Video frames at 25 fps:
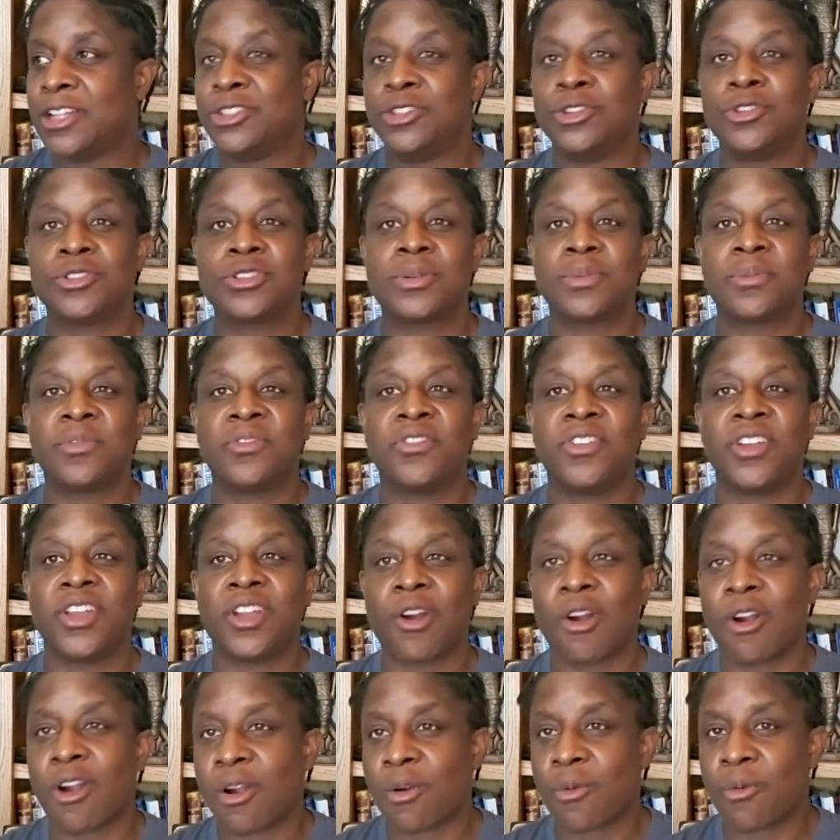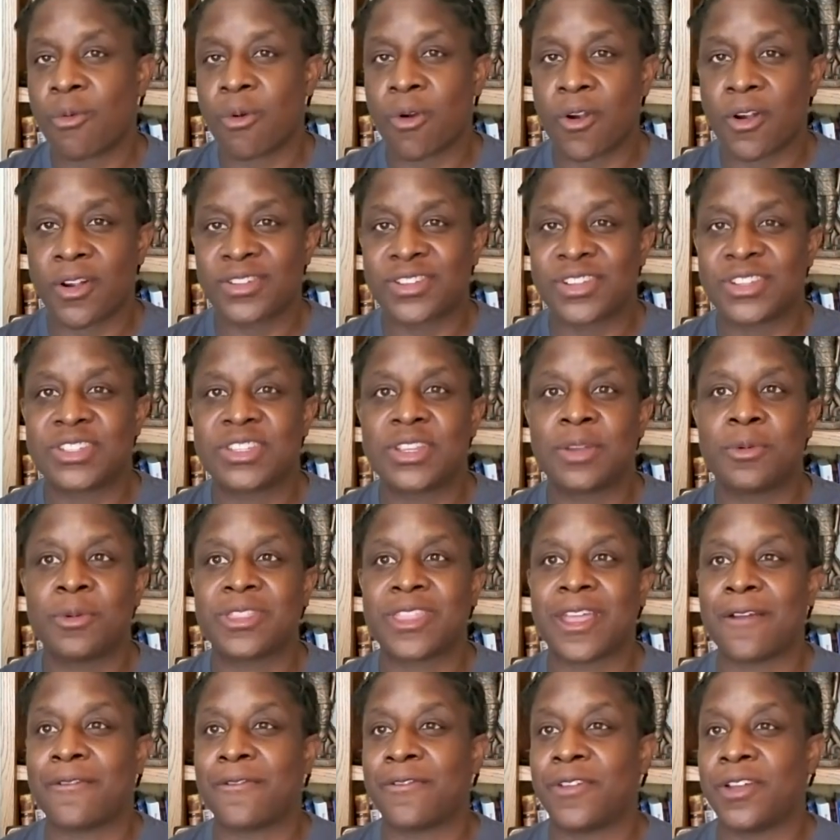do some VR work to see what
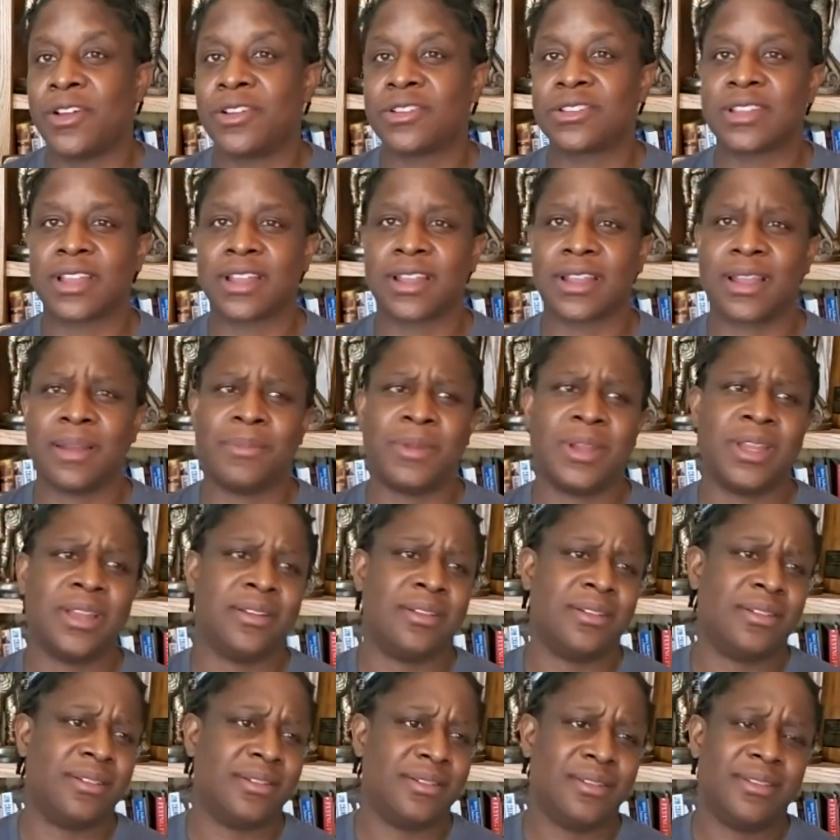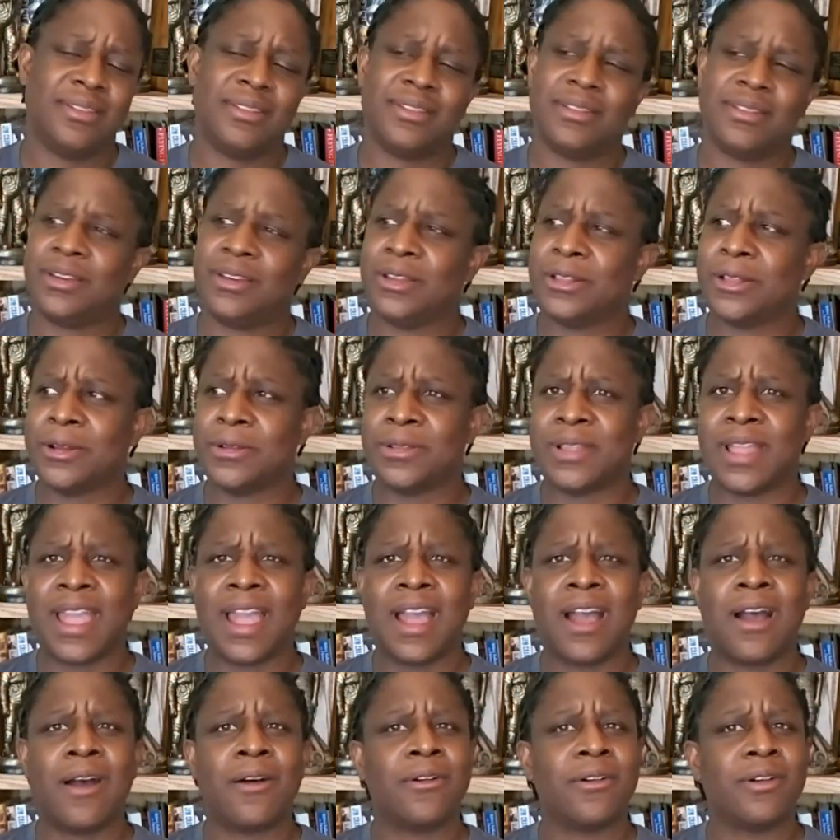that feels like. I mean, you know,
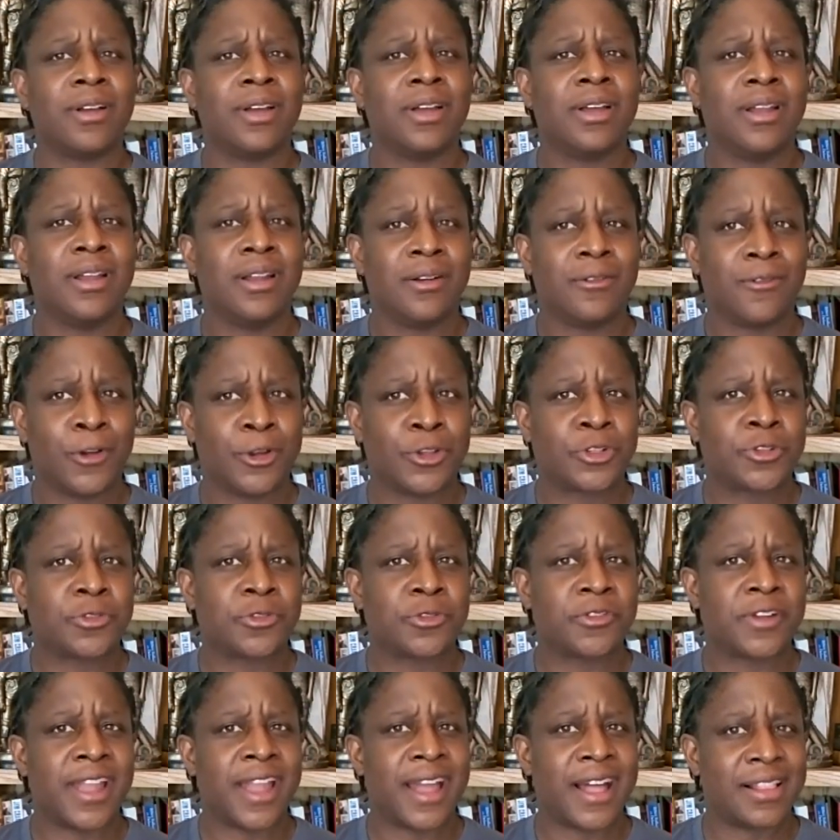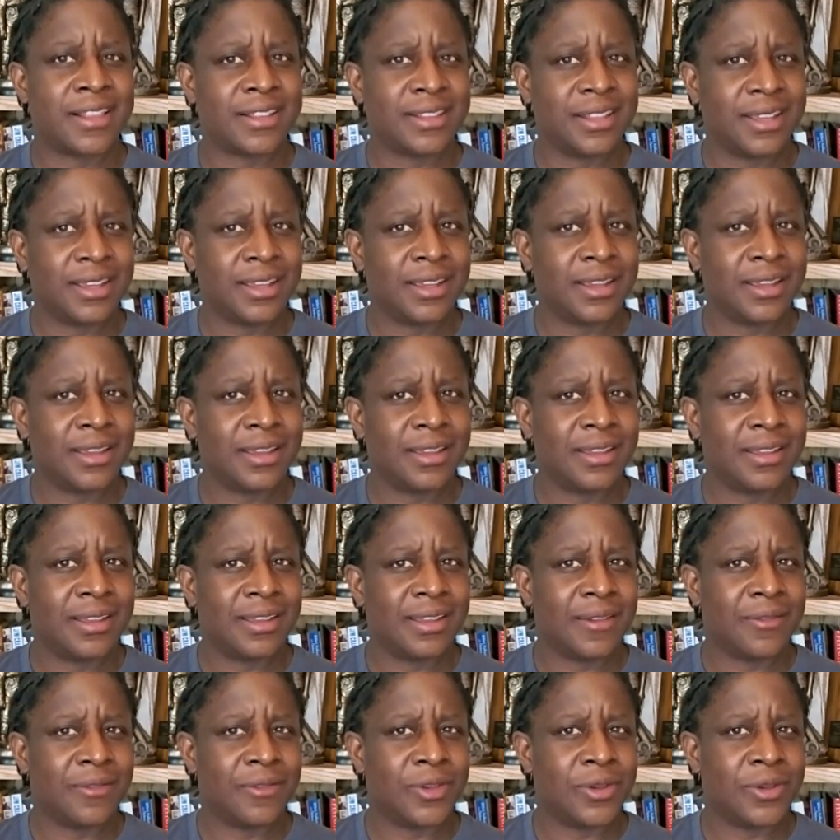now virtual reality,
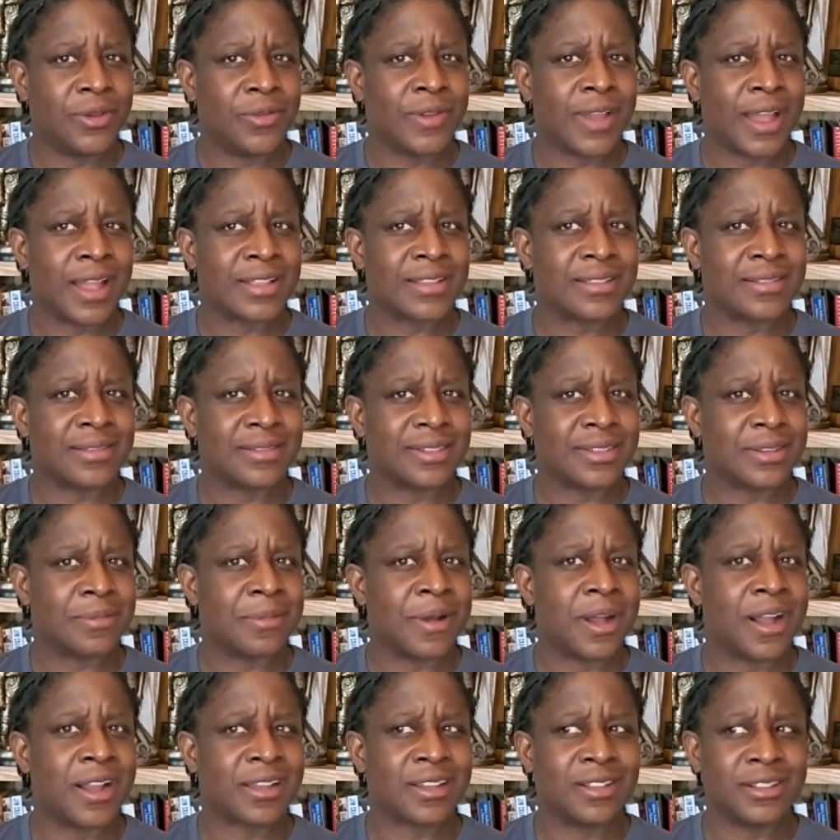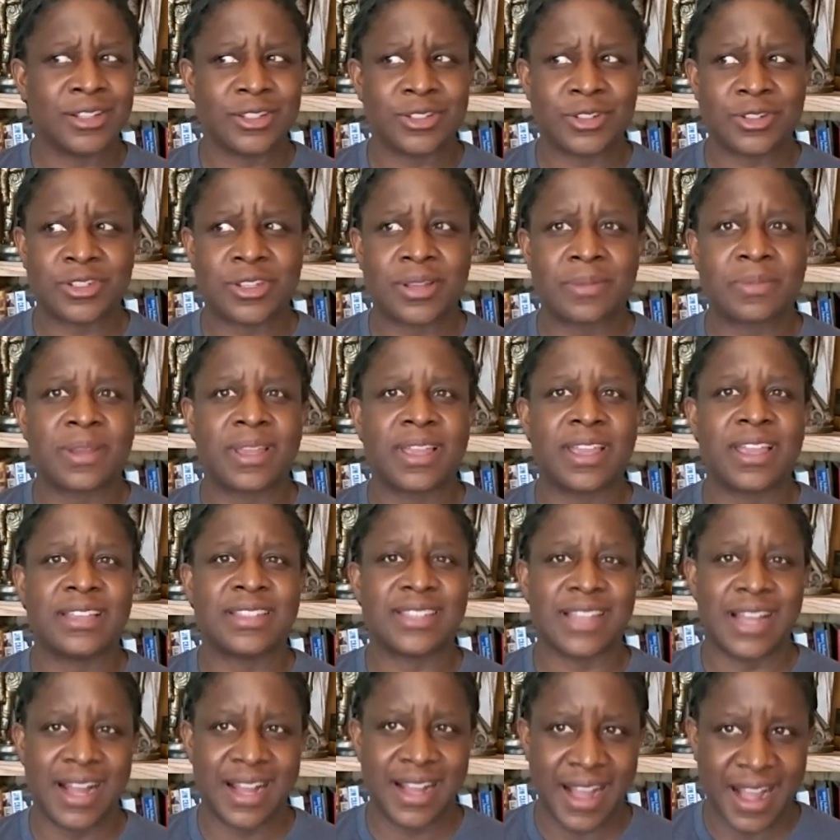if you got some Oculus or something, is
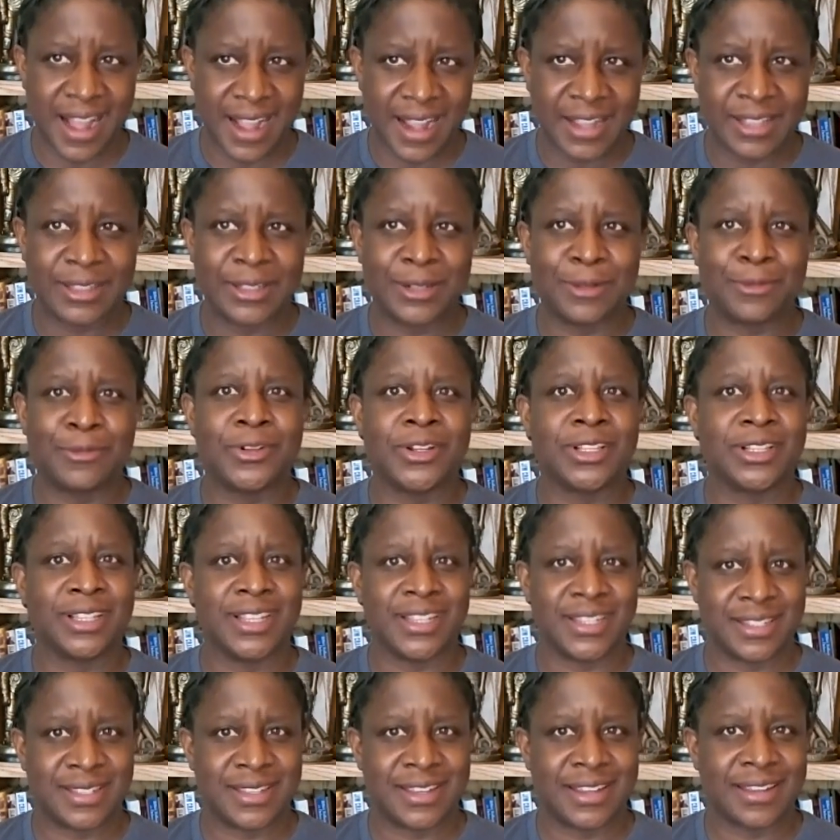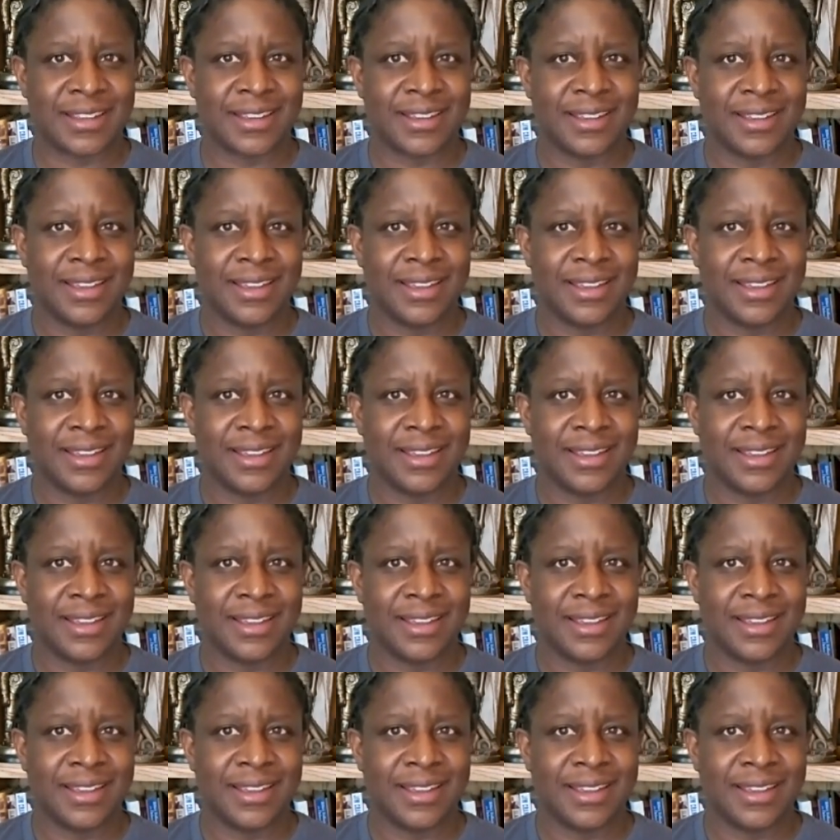highly realistic.